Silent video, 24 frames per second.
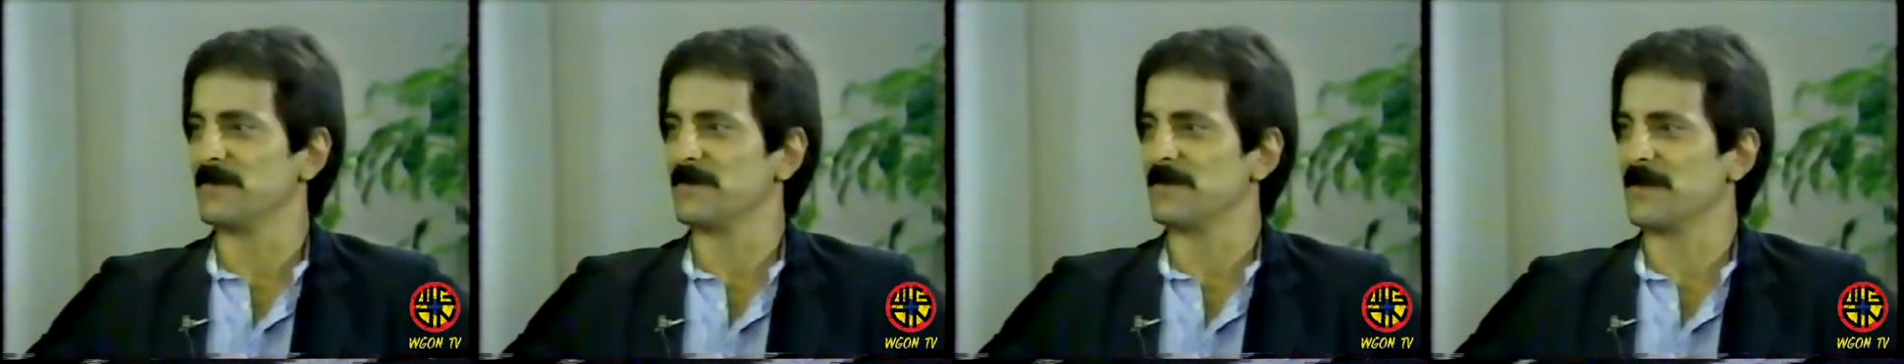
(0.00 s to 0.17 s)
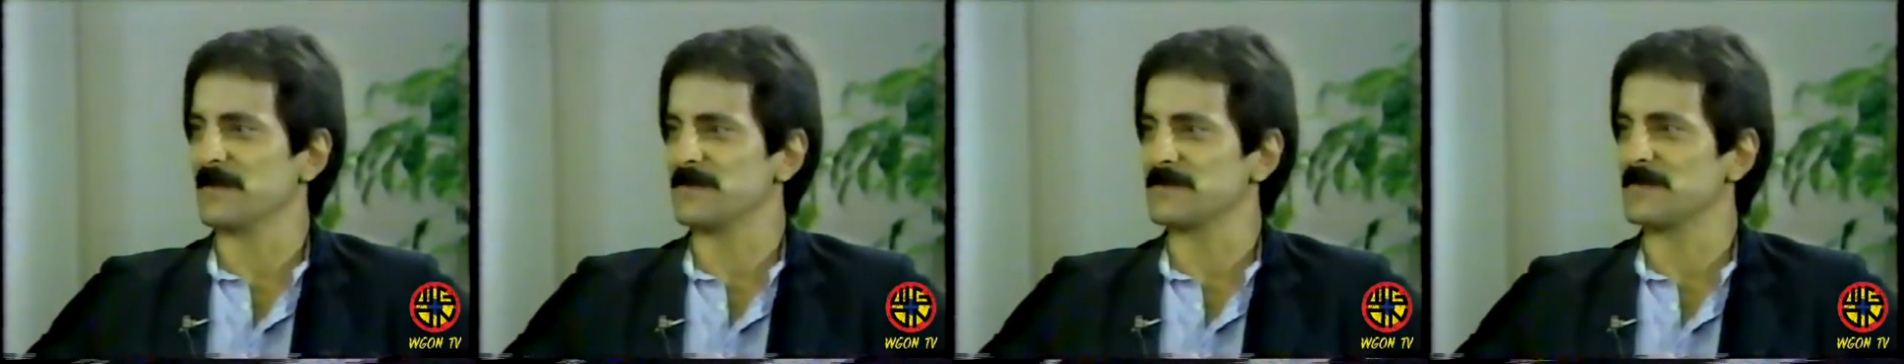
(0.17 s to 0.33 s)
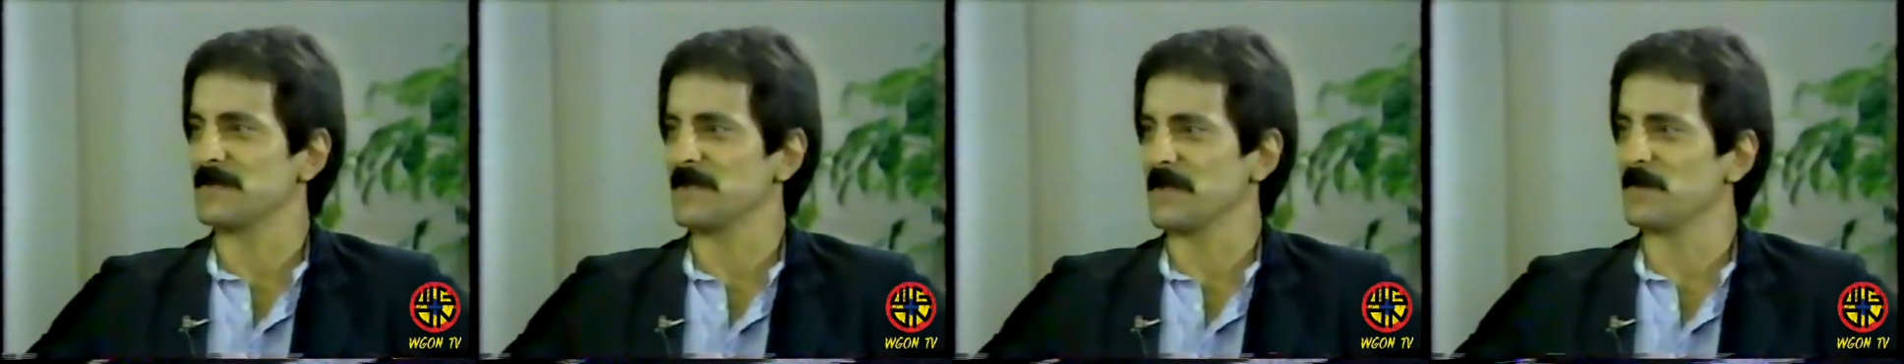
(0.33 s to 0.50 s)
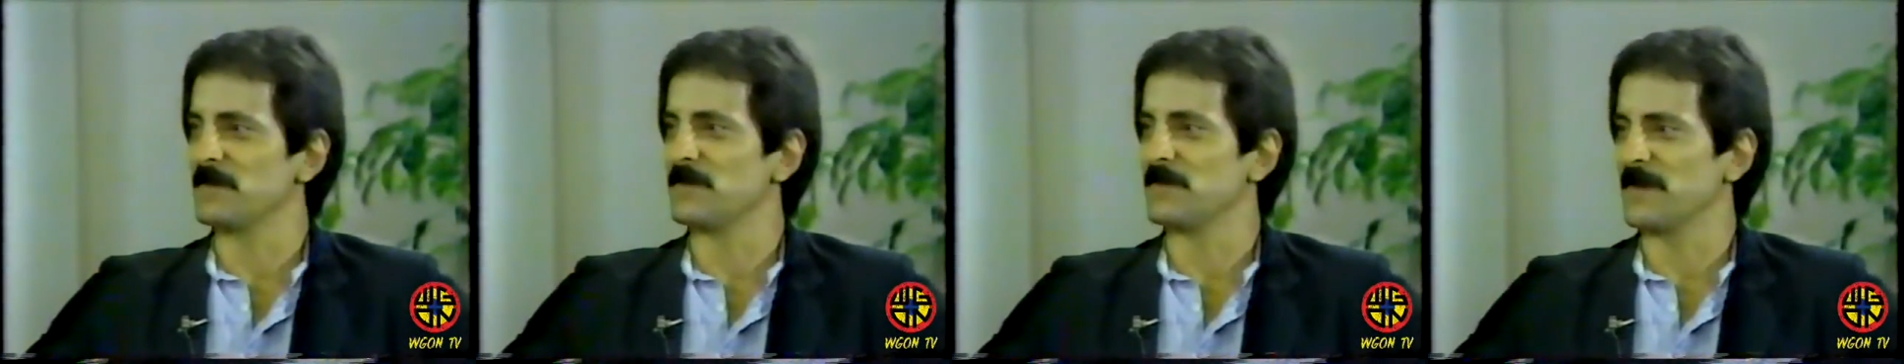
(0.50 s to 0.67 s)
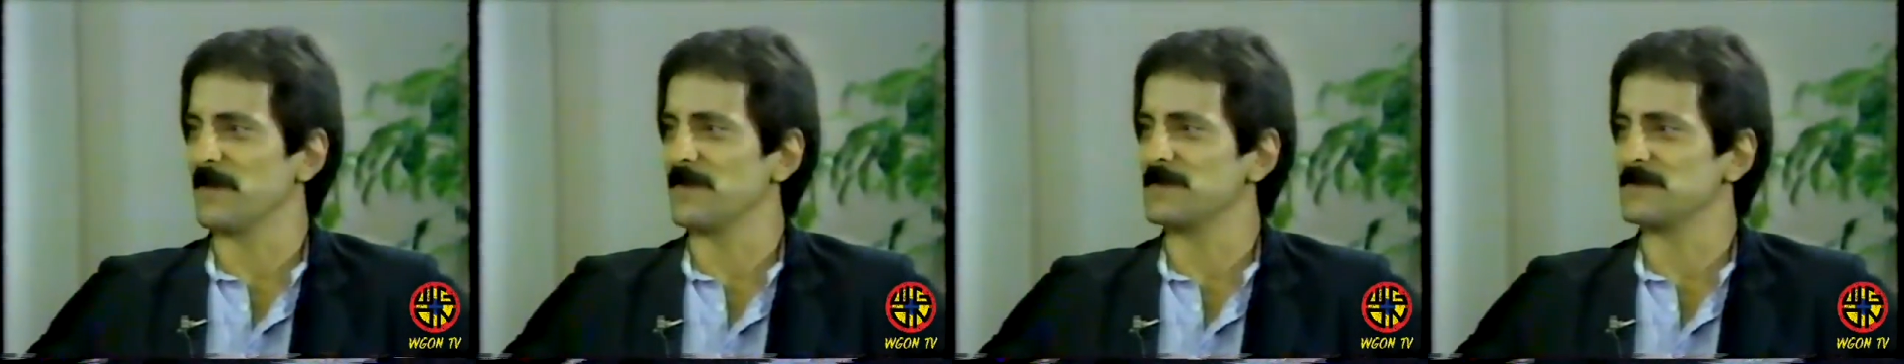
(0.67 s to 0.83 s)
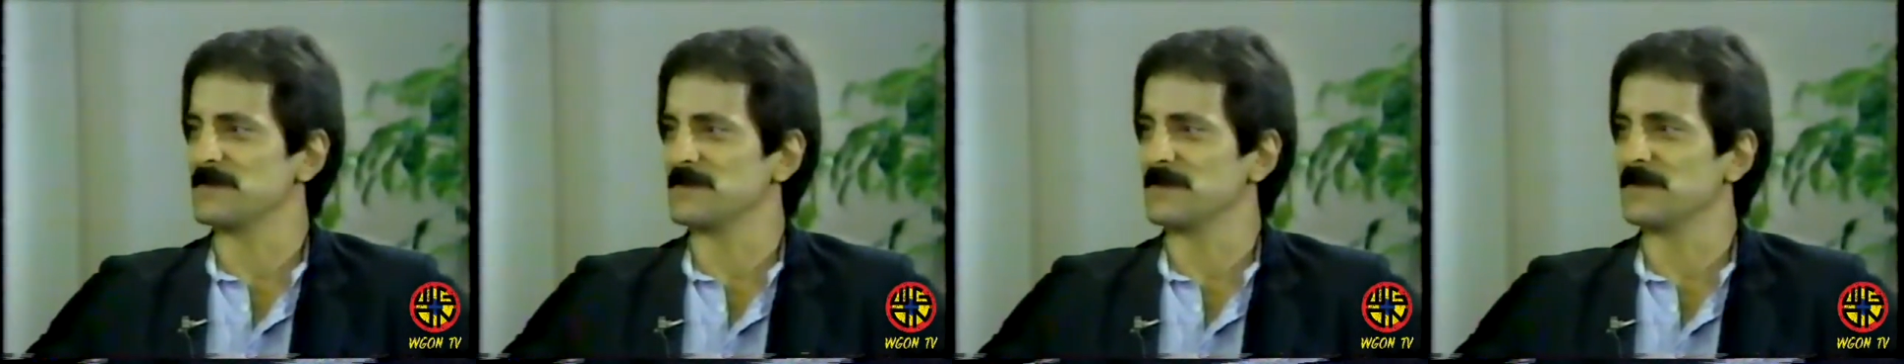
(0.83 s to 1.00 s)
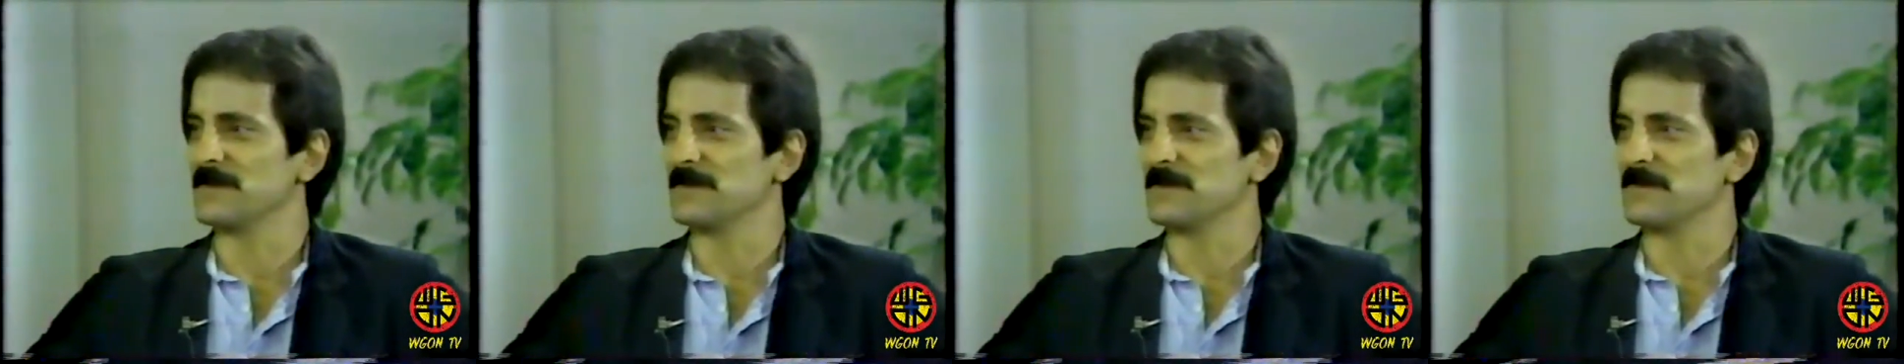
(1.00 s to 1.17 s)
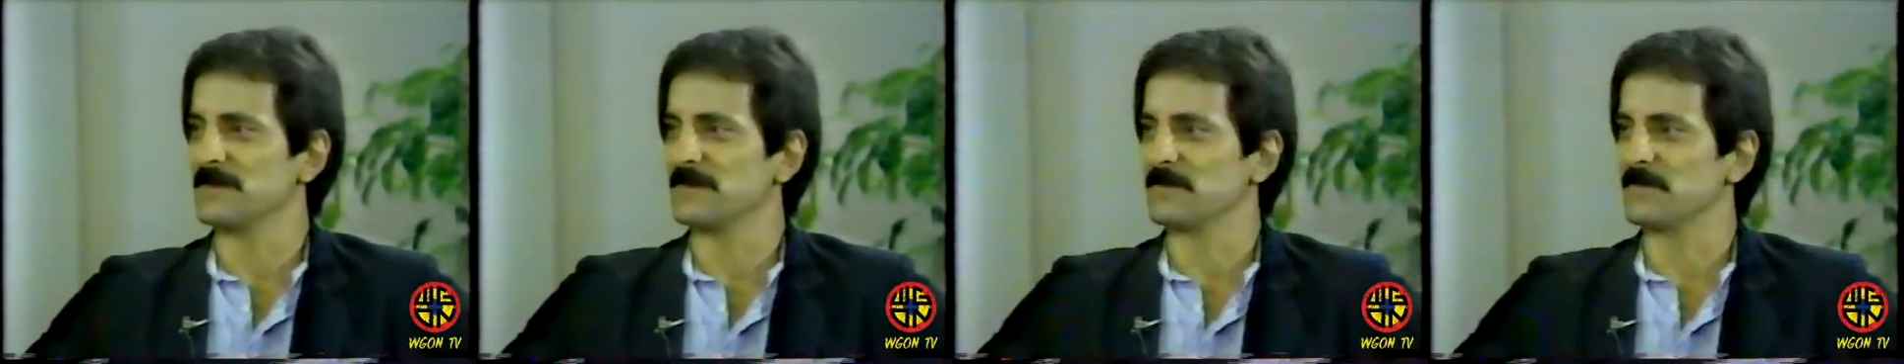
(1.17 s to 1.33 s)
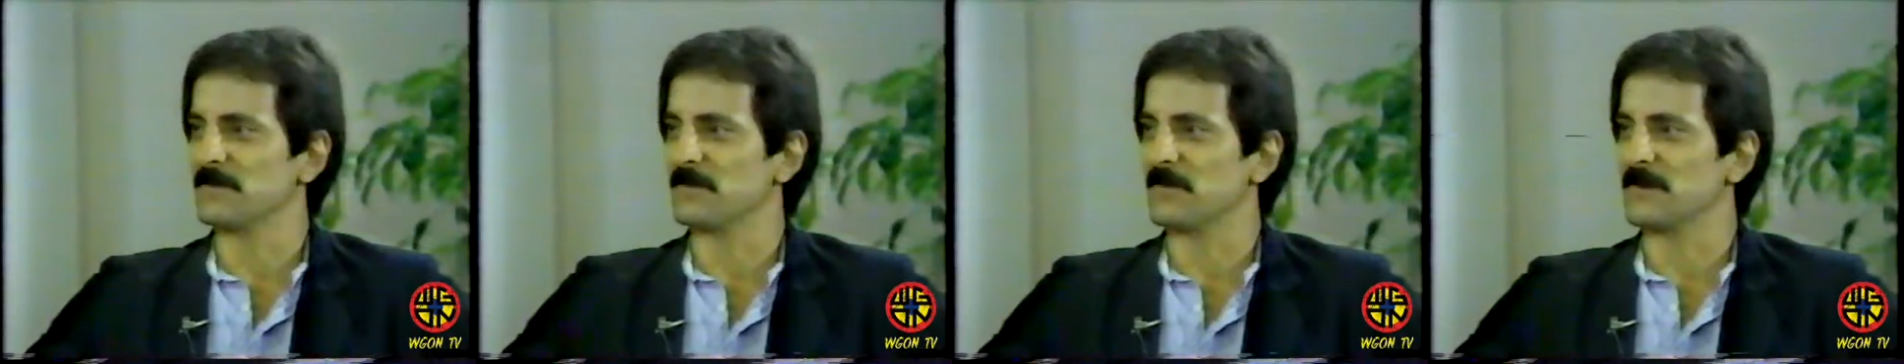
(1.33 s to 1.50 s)
That's the that's the
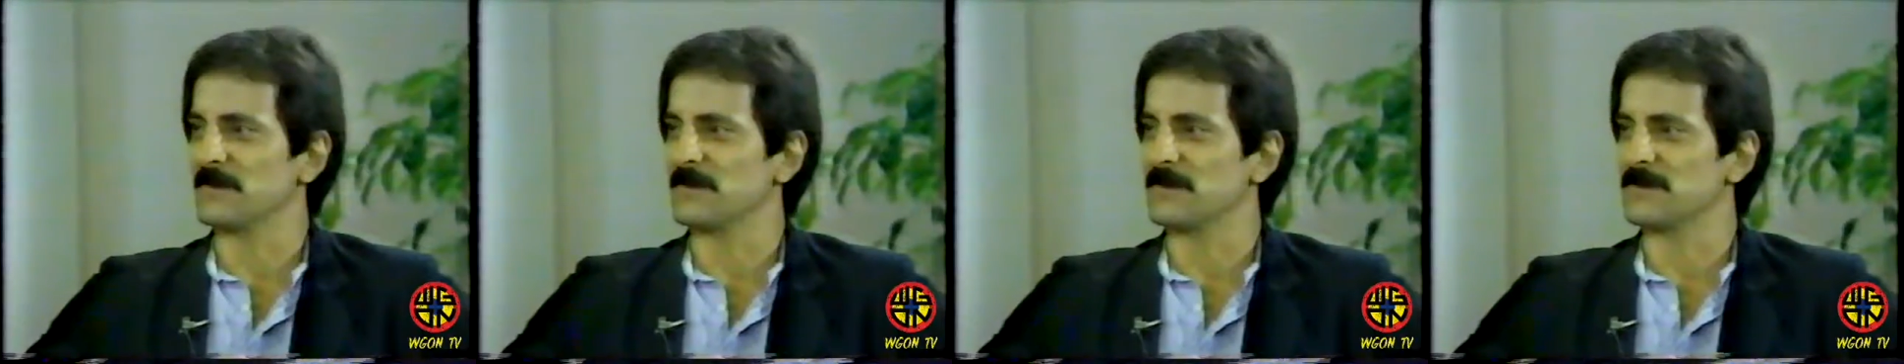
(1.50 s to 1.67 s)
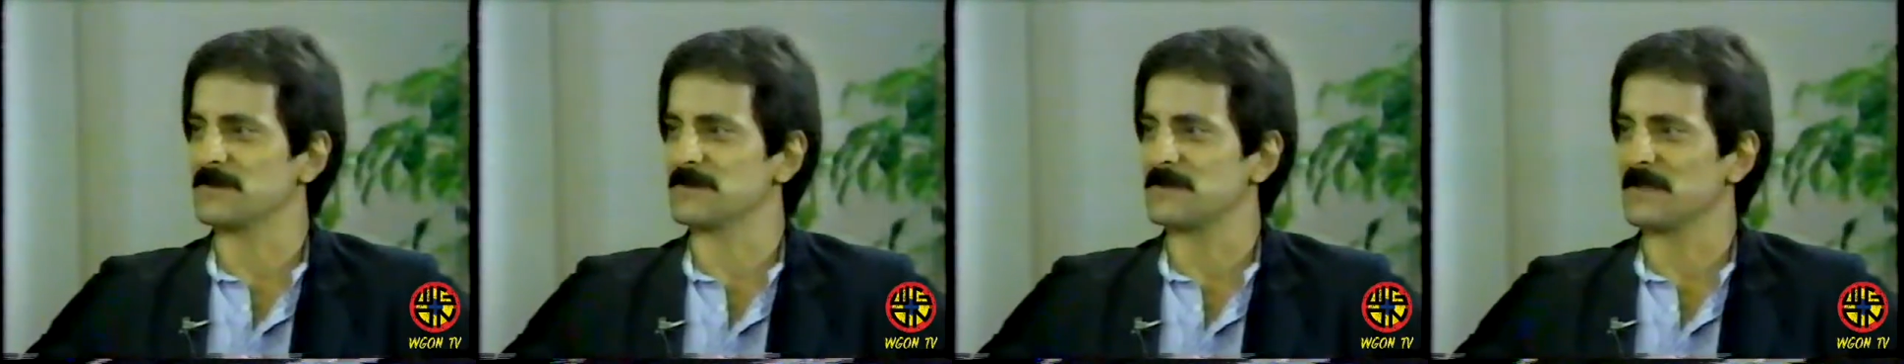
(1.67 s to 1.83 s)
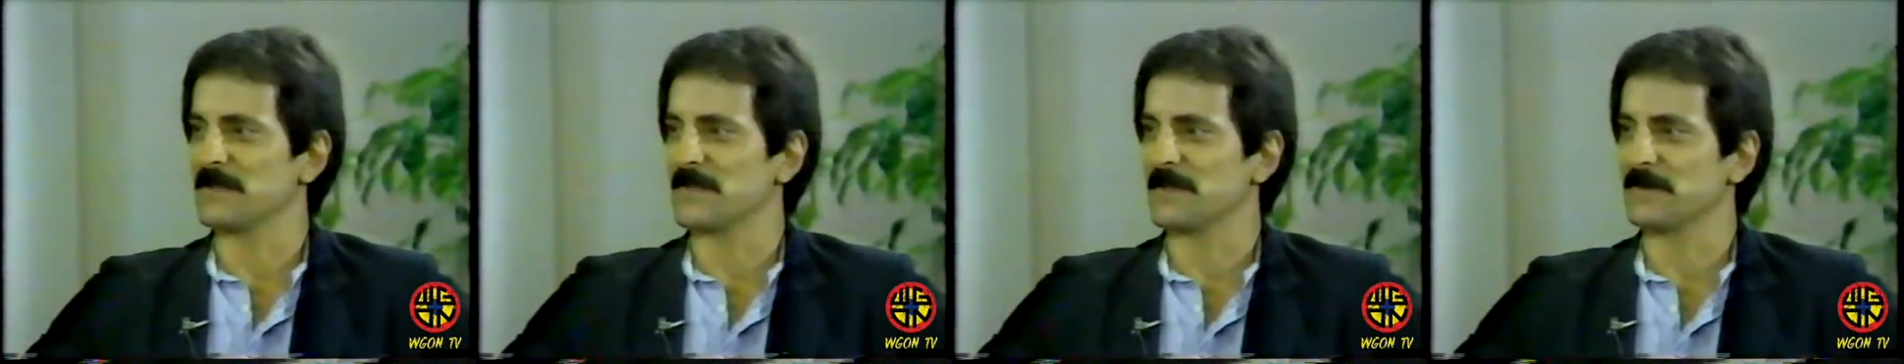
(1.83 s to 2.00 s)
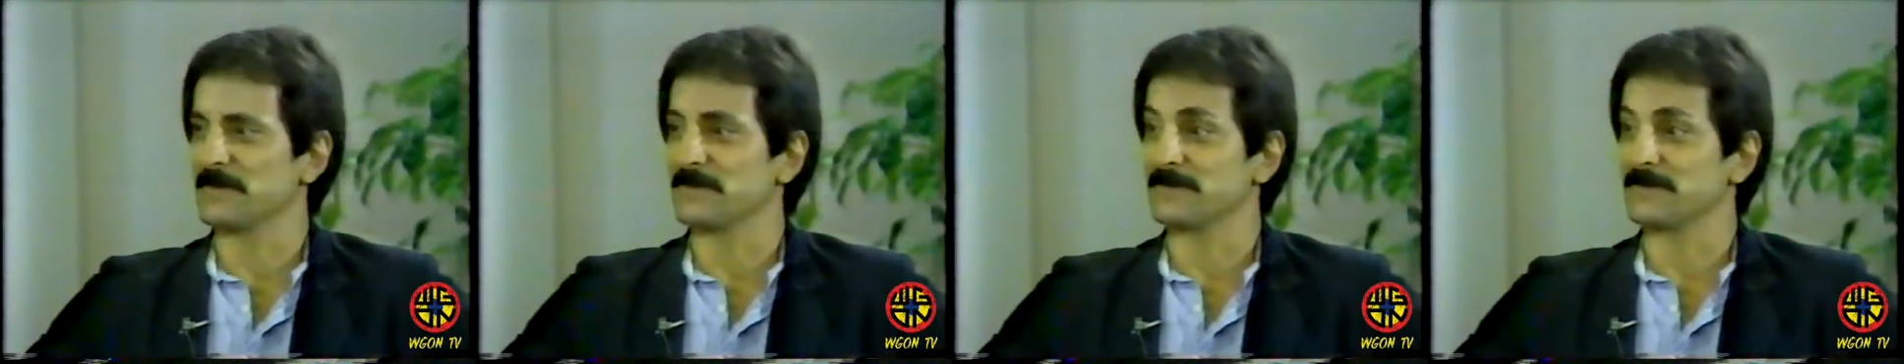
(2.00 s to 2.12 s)
uh, what they're saying.